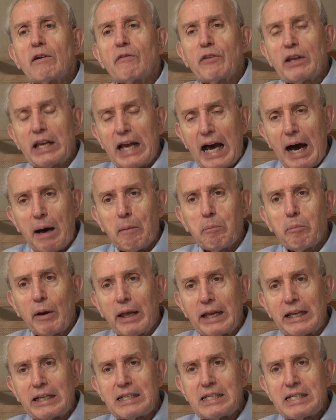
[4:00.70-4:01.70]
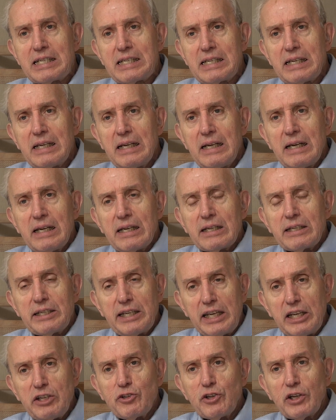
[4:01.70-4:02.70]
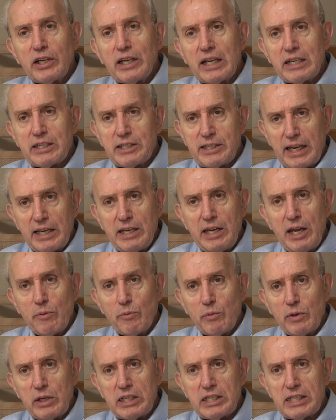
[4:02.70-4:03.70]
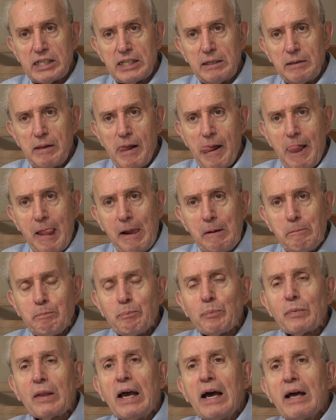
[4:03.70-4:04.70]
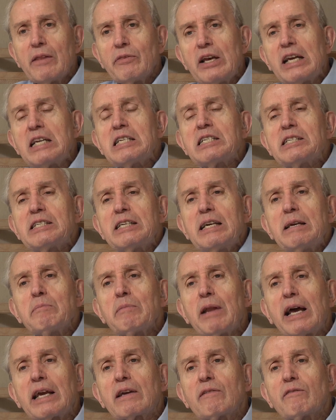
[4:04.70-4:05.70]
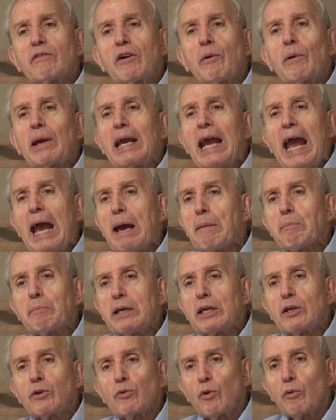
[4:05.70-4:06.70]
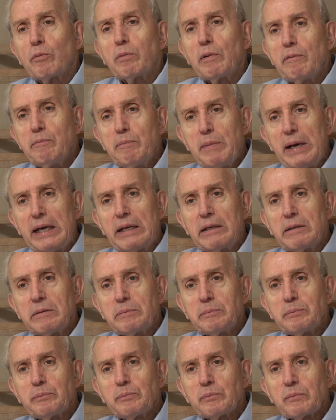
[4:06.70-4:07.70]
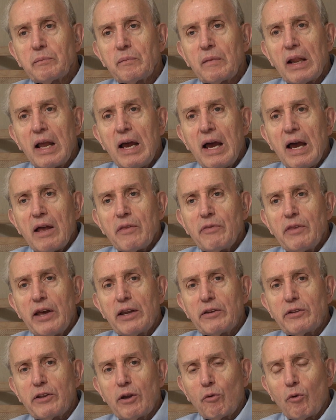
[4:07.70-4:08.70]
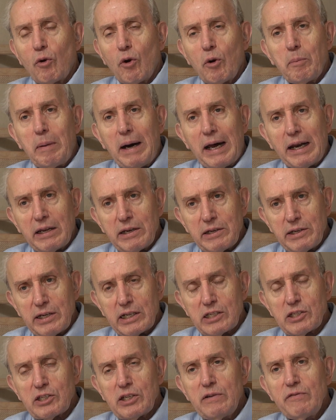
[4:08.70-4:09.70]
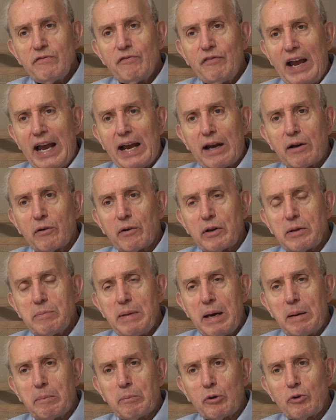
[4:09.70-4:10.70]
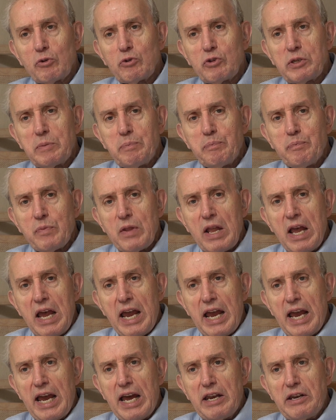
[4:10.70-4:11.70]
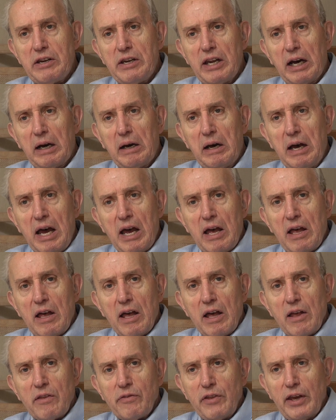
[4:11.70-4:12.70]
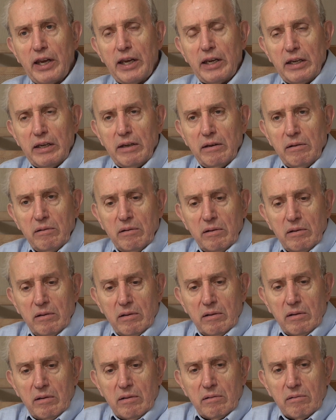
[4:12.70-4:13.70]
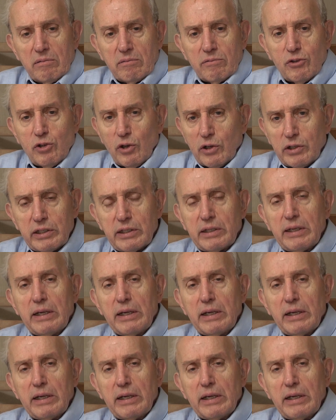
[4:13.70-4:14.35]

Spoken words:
of the oblates teaching at St. Henry's. They seemed like a very happy group of men. That there were about a dozen faculty members, and they took